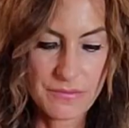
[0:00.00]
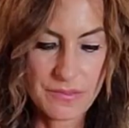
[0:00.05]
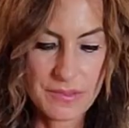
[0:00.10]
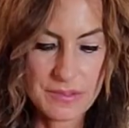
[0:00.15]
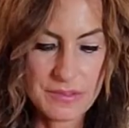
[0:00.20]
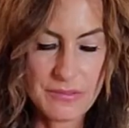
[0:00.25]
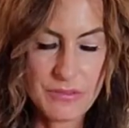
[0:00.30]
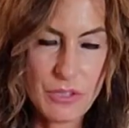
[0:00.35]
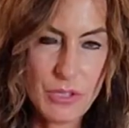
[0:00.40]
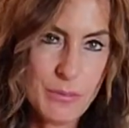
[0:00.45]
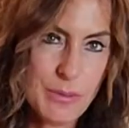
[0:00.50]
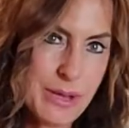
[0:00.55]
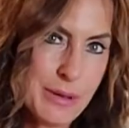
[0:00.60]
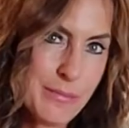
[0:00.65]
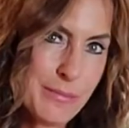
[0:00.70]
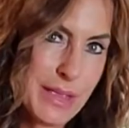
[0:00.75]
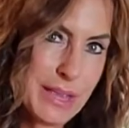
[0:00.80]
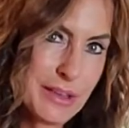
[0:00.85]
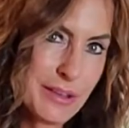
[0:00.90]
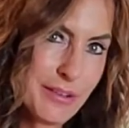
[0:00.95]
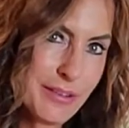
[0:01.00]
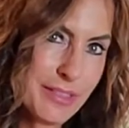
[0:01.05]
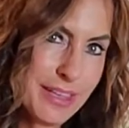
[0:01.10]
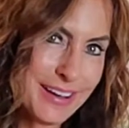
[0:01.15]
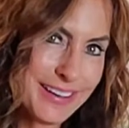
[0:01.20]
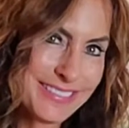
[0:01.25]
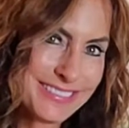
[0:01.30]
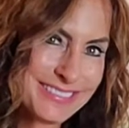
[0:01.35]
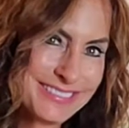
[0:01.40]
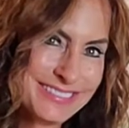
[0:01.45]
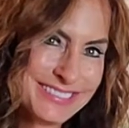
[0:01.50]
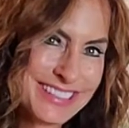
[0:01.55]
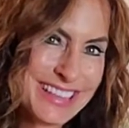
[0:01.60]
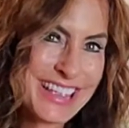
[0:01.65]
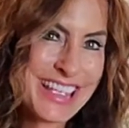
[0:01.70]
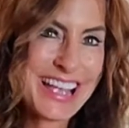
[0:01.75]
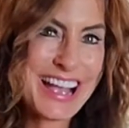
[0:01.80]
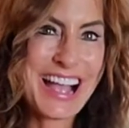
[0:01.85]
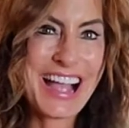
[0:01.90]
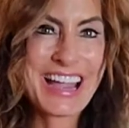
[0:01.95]
just a little bit of mango there.
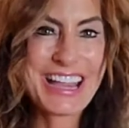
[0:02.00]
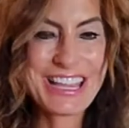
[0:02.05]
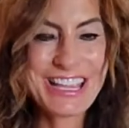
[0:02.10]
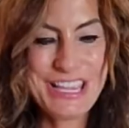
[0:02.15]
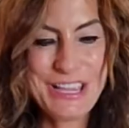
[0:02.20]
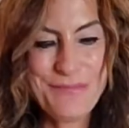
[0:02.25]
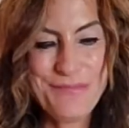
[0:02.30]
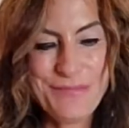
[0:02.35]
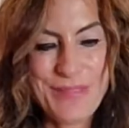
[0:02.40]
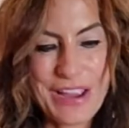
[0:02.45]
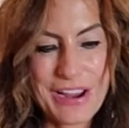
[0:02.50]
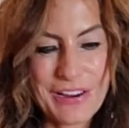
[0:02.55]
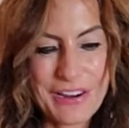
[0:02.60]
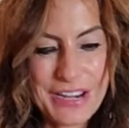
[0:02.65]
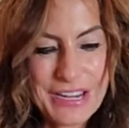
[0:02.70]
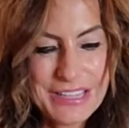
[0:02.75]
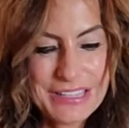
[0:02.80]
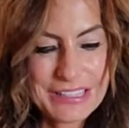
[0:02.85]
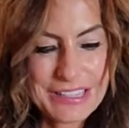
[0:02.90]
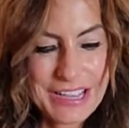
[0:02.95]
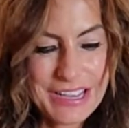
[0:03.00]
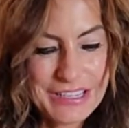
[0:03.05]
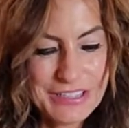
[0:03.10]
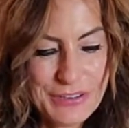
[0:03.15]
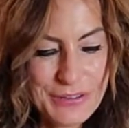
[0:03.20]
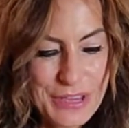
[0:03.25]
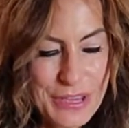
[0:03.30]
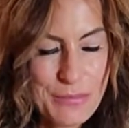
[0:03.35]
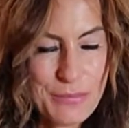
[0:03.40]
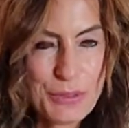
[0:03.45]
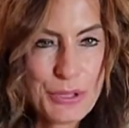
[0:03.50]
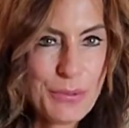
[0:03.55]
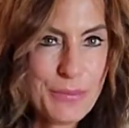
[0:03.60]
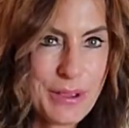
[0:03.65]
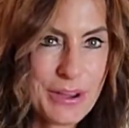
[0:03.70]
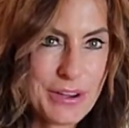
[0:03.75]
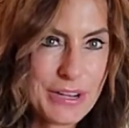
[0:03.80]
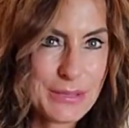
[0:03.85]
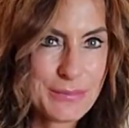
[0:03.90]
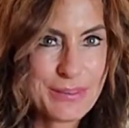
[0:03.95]
I eat berries, I do eat
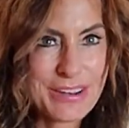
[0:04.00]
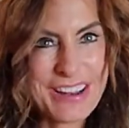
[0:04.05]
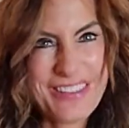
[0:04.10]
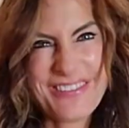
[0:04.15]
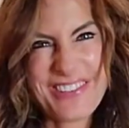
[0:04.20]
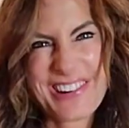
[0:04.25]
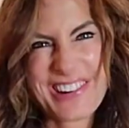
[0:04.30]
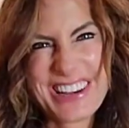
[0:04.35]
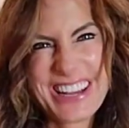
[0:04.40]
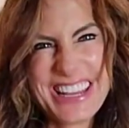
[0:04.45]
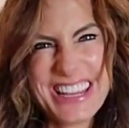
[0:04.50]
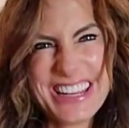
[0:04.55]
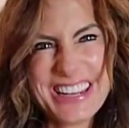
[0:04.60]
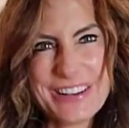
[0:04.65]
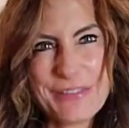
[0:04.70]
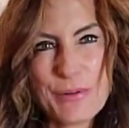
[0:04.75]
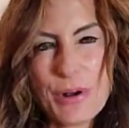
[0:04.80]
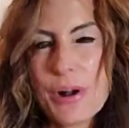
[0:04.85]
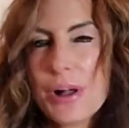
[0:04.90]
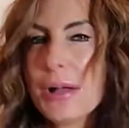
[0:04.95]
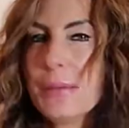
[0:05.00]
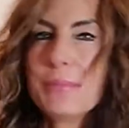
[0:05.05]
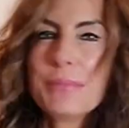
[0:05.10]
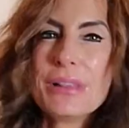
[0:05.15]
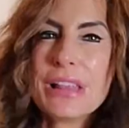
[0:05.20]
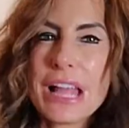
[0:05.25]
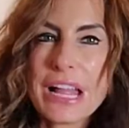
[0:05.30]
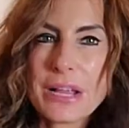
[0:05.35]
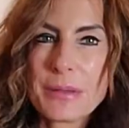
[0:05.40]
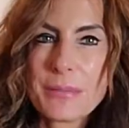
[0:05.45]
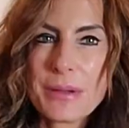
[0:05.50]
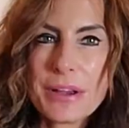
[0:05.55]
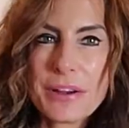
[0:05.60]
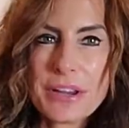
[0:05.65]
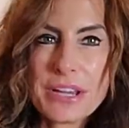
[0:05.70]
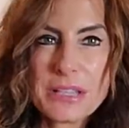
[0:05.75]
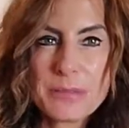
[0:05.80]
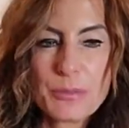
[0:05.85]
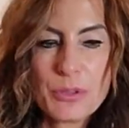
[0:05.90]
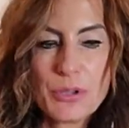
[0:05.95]
blueberries, but I've already eaten them all.
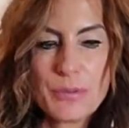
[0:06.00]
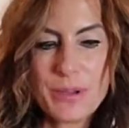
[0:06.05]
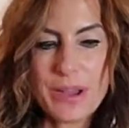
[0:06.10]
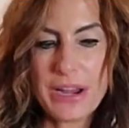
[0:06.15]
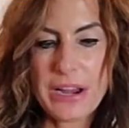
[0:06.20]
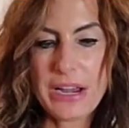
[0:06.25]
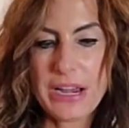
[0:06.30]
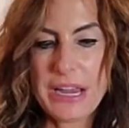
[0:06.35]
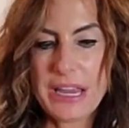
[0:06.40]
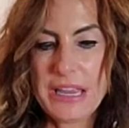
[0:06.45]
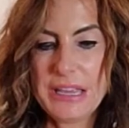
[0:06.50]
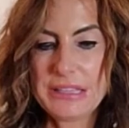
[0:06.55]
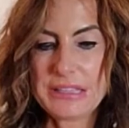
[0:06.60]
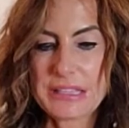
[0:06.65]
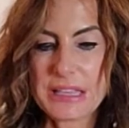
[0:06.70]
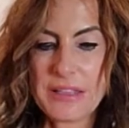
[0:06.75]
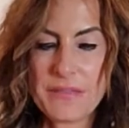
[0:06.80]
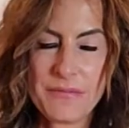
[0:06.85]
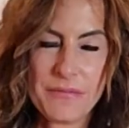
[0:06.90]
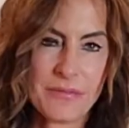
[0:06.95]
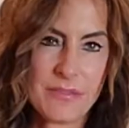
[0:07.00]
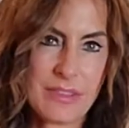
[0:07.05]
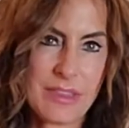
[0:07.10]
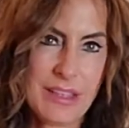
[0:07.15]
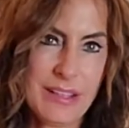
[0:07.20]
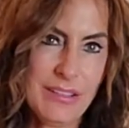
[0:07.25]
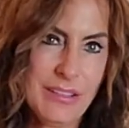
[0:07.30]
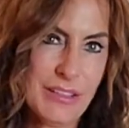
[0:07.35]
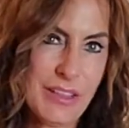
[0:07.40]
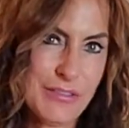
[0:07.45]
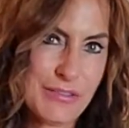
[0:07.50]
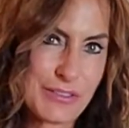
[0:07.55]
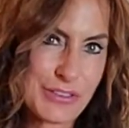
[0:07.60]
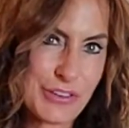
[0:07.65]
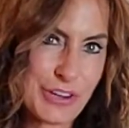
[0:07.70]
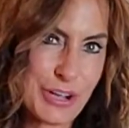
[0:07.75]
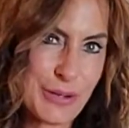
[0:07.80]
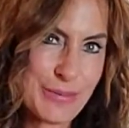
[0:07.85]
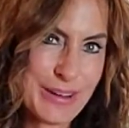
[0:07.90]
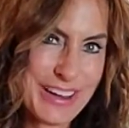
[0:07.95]
Blackberries, blueberries, love
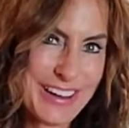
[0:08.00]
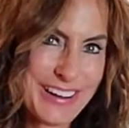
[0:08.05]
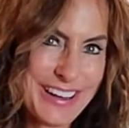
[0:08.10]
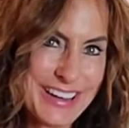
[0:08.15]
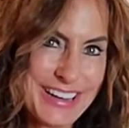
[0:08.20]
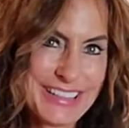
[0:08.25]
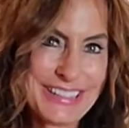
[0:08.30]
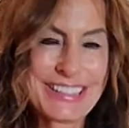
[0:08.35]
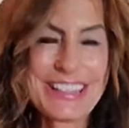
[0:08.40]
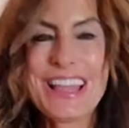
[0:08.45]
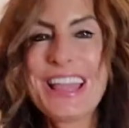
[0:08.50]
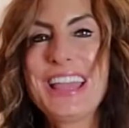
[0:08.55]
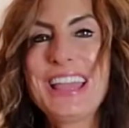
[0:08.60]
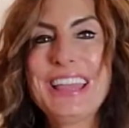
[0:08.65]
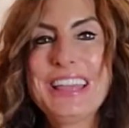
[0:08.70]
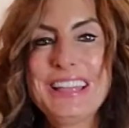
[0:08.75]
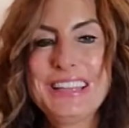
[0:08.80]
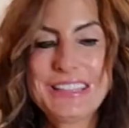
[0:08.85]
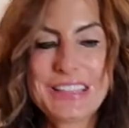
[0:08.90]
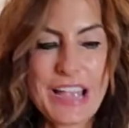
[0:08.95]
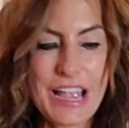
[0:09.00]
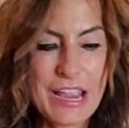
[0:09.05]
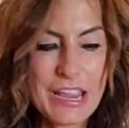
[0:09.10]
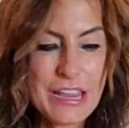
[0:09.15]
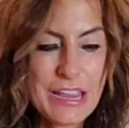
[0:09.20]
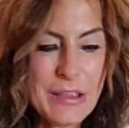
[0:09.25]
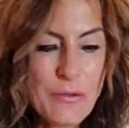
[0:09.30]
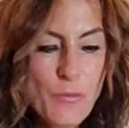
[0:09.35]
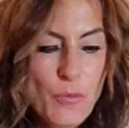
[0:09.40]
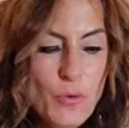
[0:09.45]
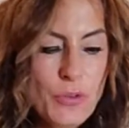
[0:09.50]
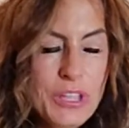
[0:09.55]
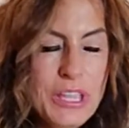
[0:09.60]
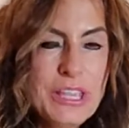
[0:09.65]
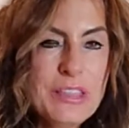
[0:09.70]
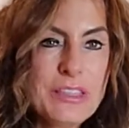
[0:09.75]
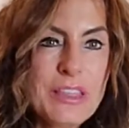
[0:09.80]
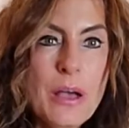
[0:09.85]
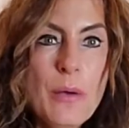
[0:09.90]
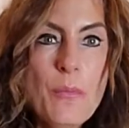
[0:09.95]
strawberries, and I will
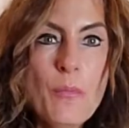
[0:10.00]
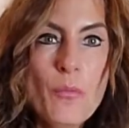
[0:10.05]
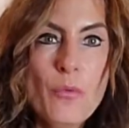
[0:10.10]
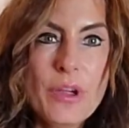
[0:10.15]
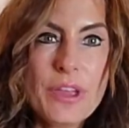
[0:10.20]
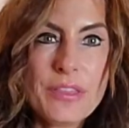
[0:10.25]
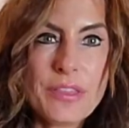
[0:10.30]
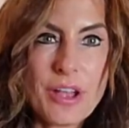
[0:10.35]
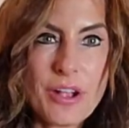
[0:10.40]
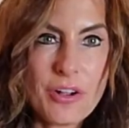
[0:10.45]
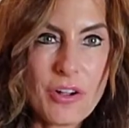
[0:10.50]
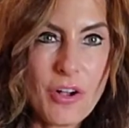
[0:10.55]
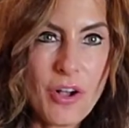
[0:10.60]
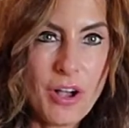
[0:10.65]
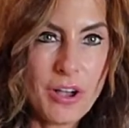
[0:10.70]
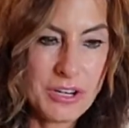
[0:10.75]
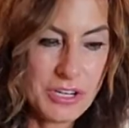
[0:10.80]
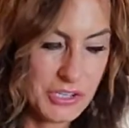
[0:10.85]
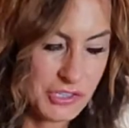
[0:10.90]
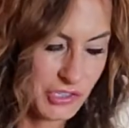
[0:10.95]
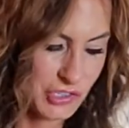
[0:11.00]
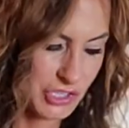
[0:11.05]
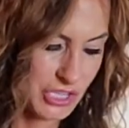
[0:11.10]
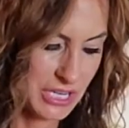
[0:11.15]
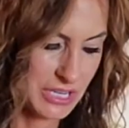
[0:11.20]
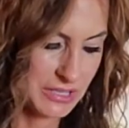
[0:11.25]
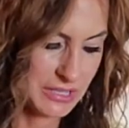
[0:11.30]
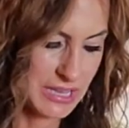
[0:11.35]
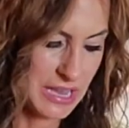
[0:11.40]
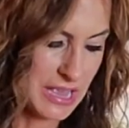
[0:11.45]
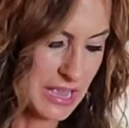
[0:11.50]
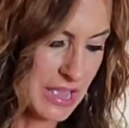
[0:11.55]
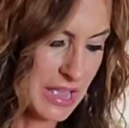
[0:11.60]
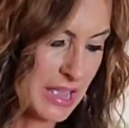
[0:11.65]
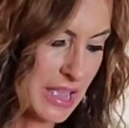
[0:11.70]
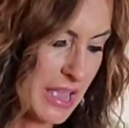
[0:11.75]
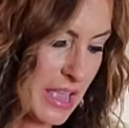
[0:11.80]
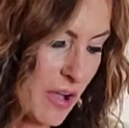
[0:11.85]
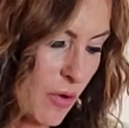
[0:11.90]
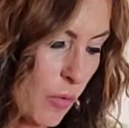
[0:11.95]
eat them with cottage cheese
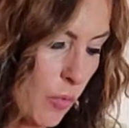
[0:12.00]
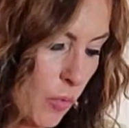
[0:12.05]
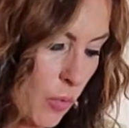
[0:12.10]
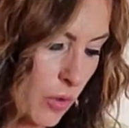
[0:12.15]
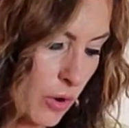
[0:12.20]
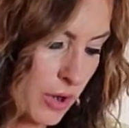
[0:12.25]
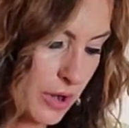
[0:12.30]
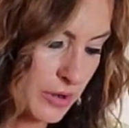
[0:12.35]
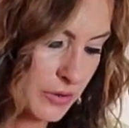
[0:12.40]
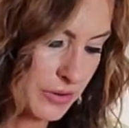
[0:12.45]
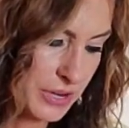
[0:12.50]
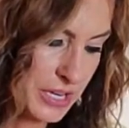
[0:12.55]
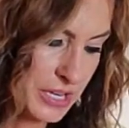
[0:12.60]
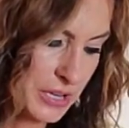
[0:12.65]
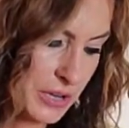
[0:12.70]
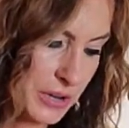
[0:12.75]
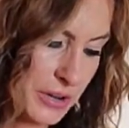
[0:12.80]
or Greek